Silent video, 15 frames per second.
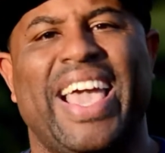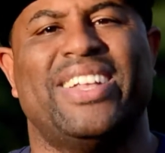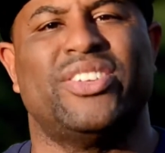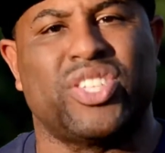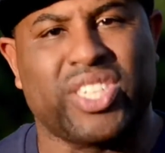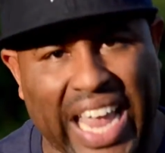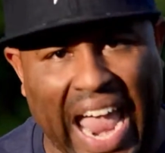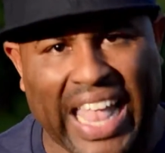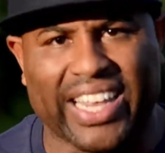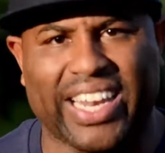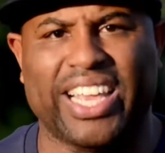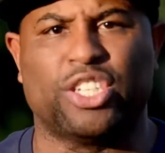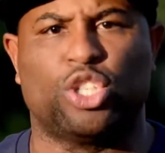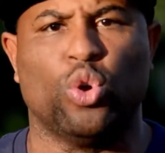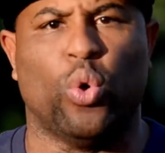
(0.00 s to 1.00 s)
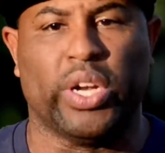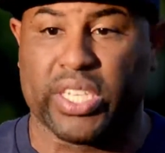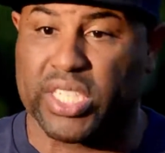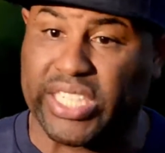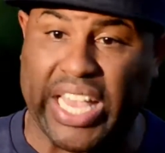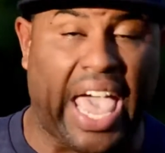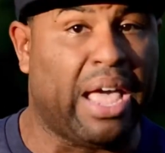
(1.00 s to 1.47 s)
Insanity is doing
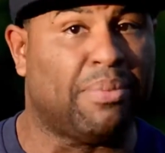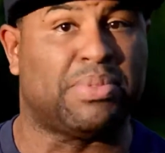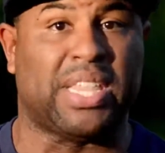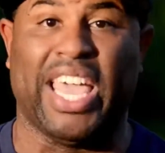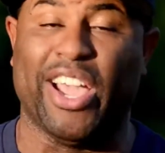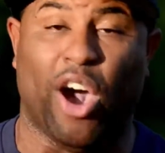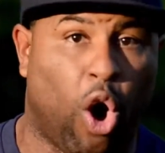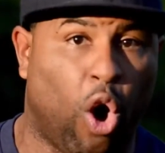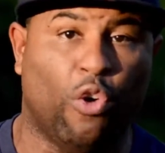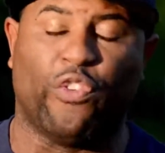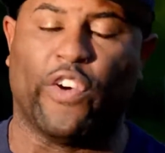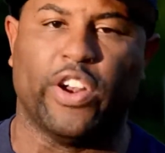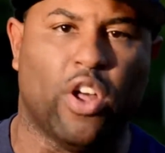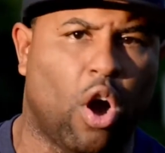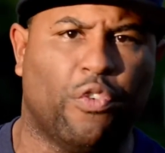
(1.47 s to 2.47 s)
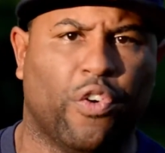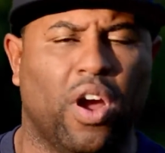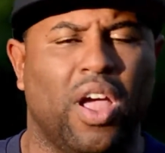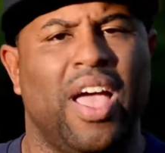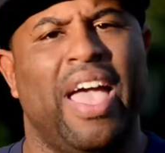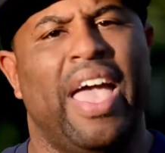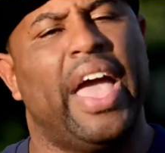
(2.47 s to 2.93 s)
the same thing over and
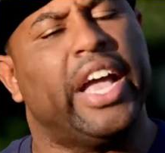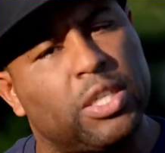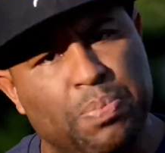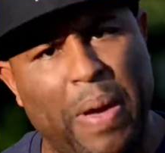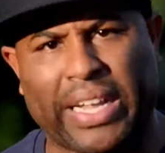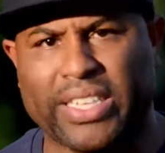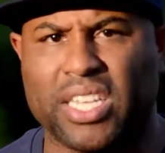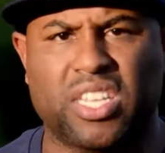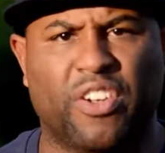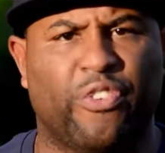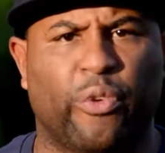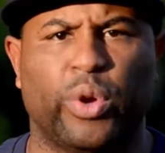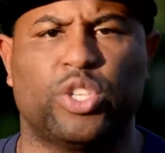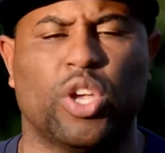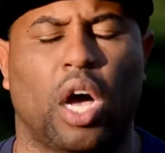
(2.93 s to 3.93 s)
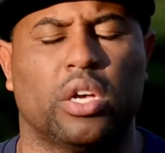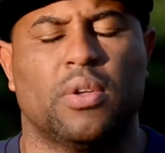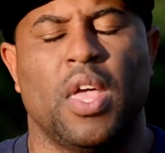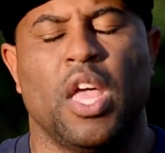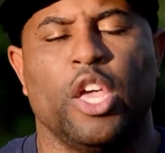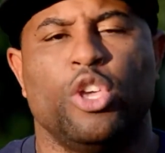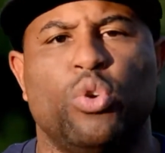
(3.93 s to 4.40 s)
over, expecting different results.
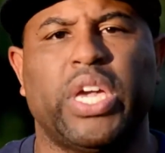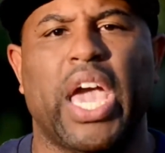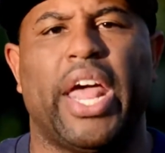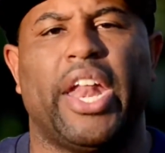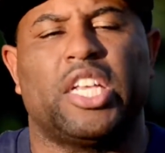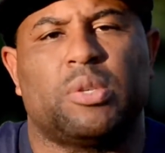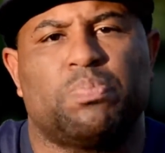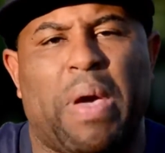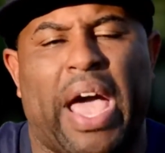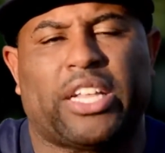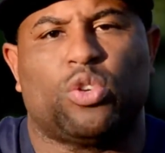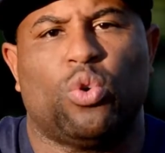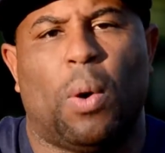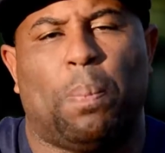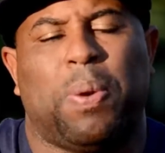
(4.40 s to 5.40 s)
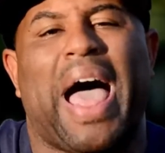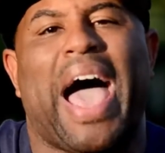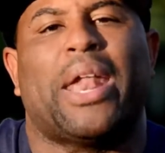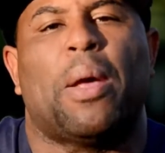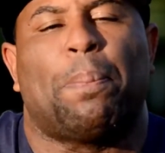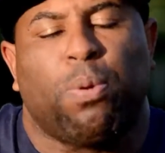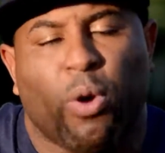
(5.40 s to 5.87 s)
You can't expect to
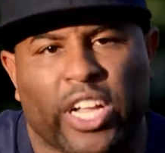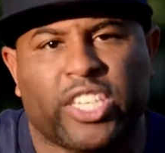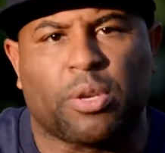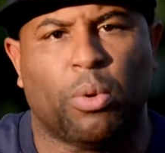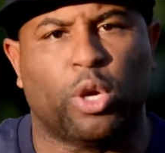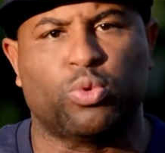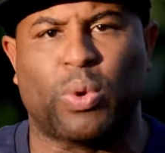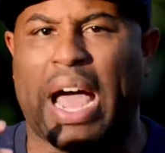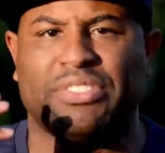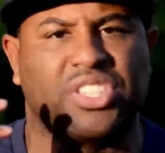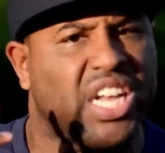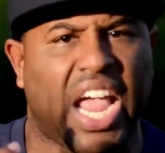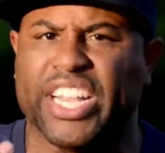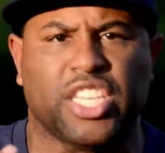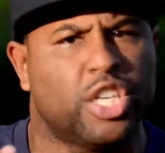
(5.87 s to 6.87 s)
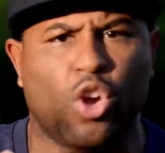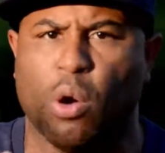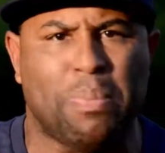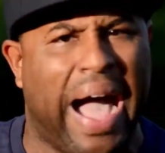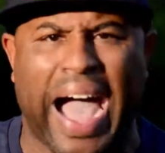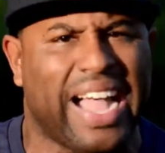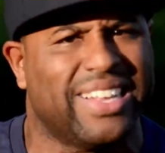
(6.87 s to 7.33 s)
apply the principles without changing
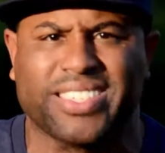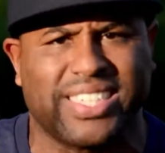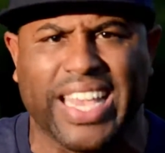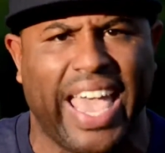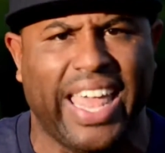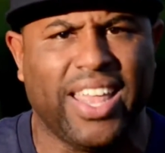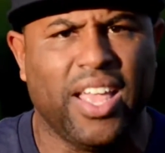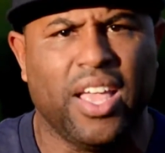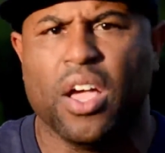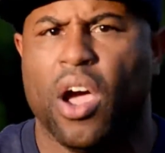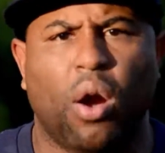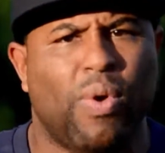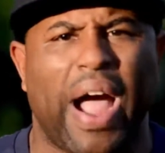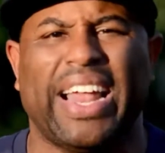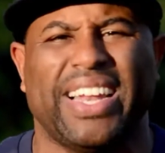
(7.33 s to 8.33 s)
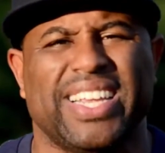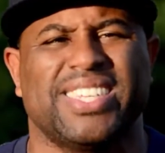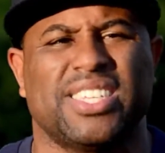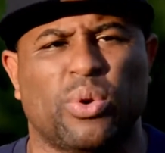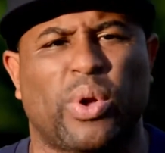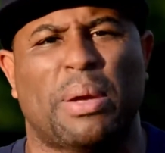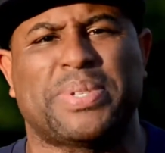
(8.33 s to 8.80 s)
your mindset. All right,
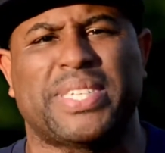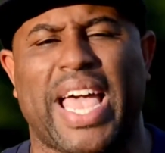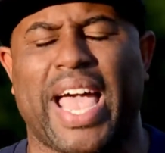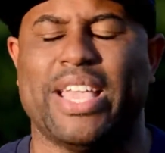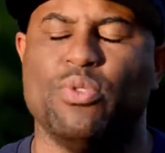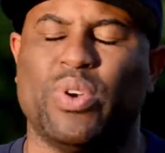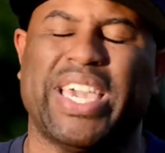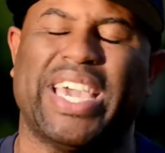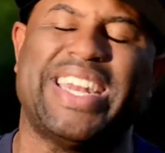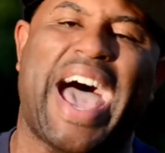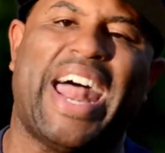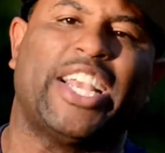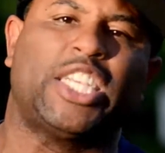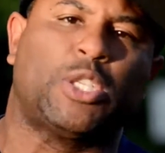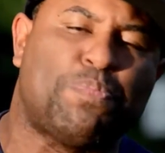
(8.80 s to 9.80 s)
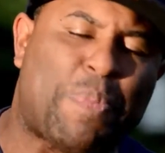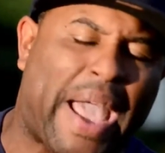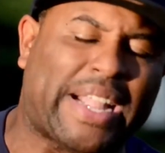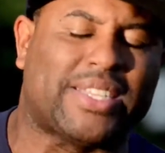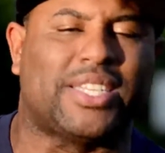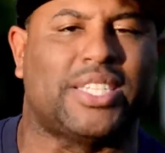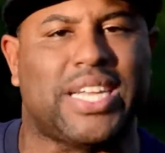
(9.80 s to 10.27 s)
listen to what I'm saying. You cannot
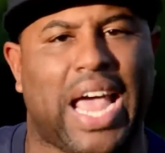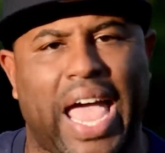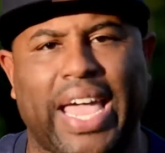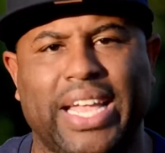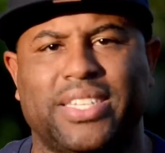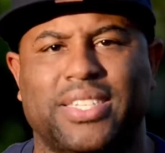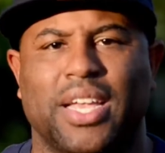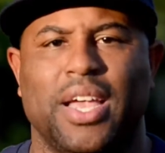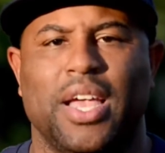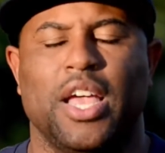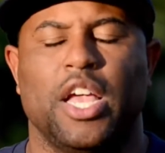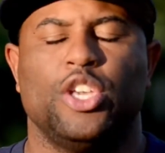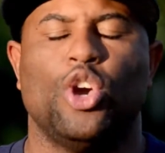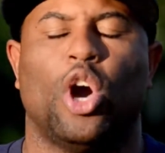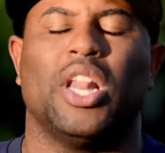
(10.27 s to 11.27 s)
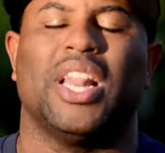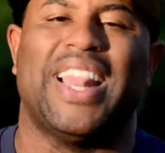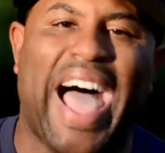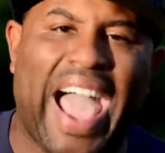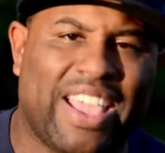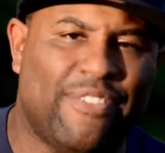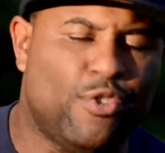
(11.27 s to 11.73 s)
expect to change your
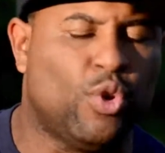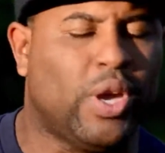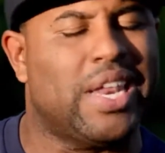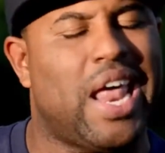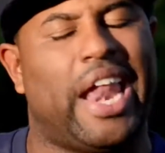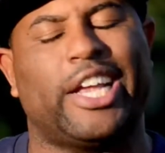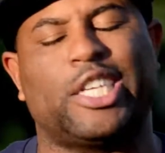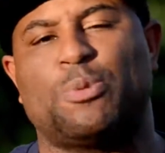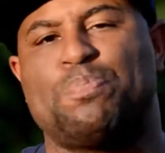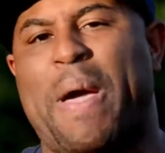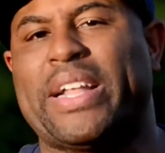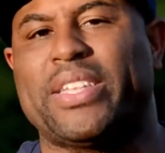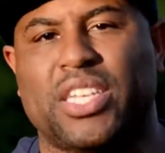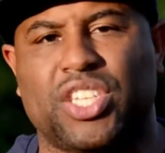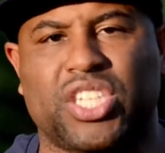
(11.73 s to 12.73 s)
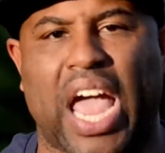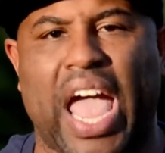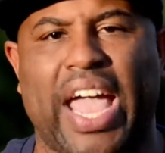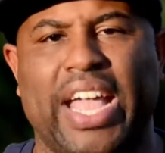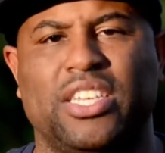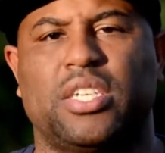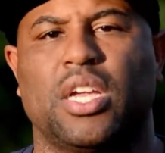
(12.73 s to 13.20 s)
life. You cannot expect to
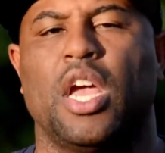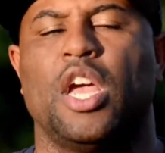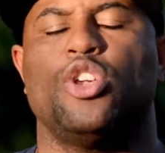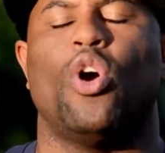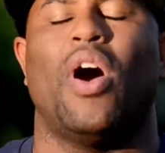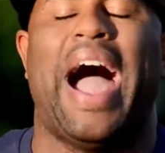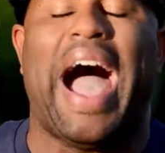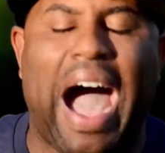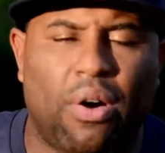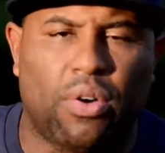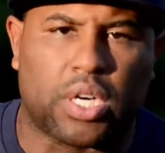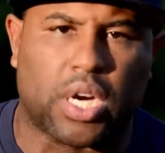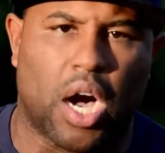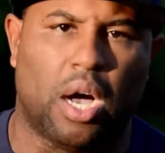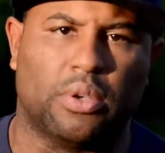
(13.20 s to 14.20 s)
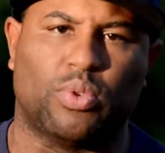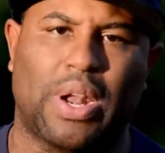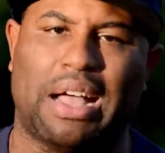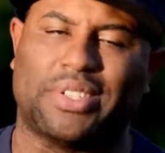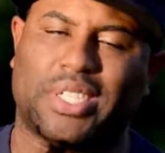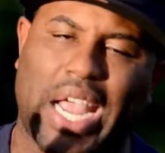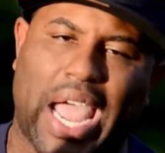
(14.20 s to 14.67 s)
change your outcomes
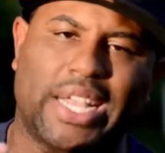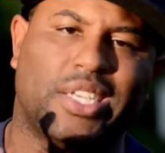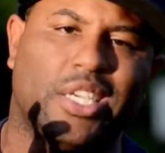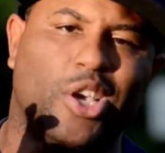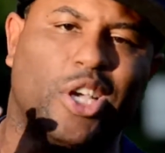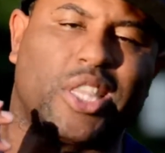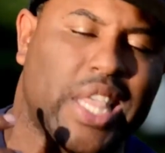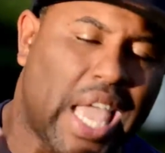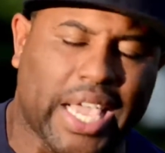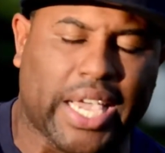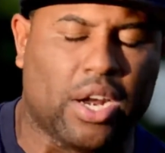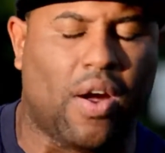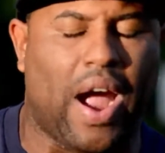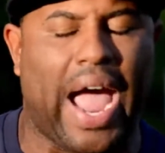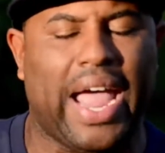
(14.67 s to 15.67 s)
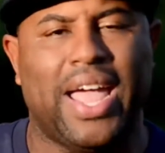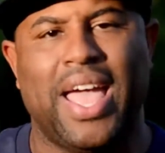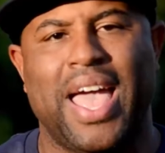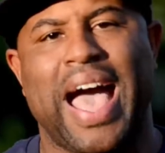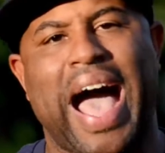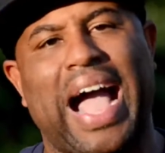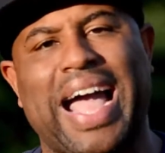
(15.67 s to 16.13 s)
without changing your thinking, all right?
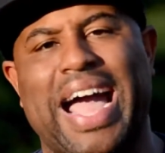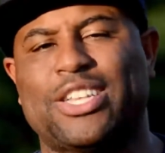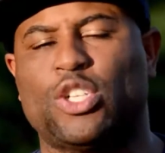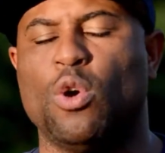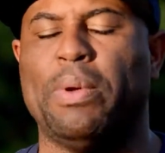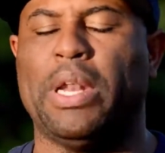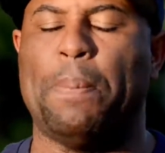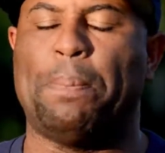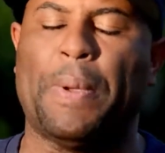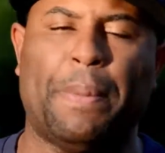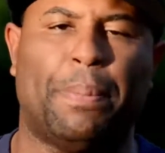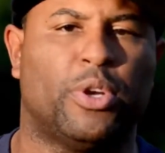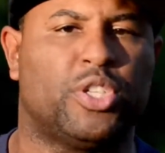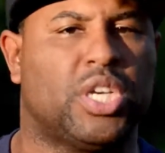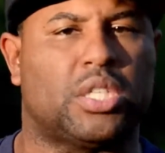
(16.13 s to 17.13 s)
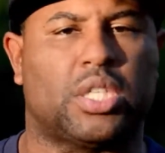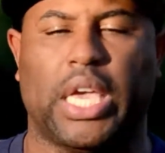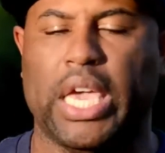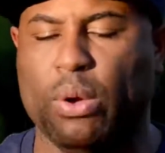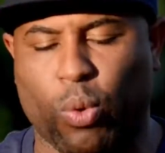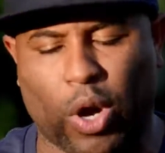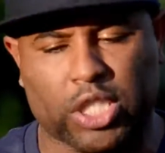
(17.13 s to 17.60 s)
I got too many people
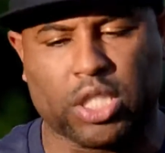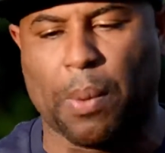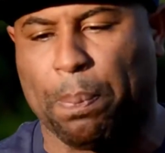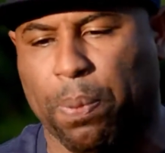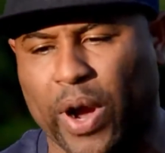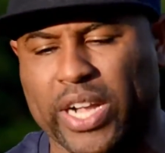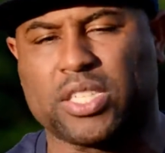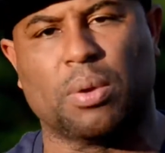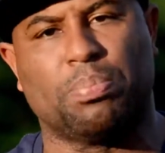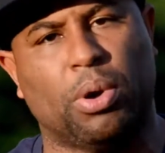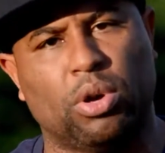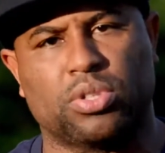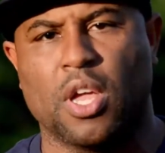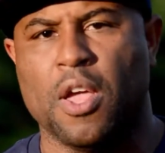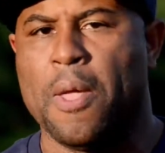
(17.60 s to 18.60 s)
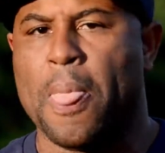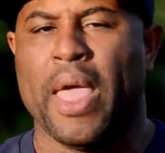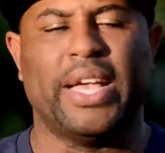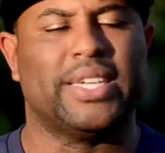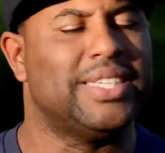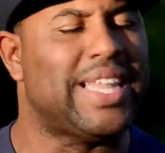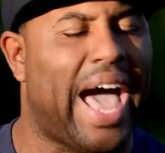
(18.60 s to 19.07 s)
just eat, what's the principles?
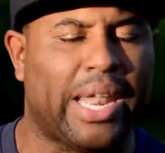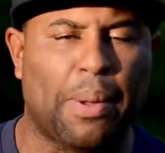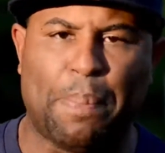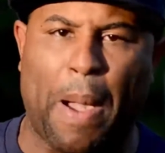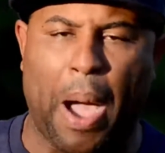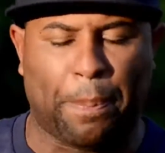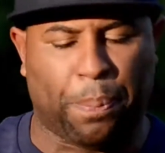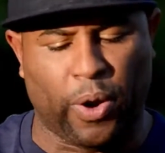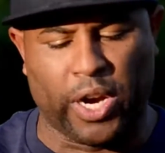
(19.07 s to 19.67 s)
It's not about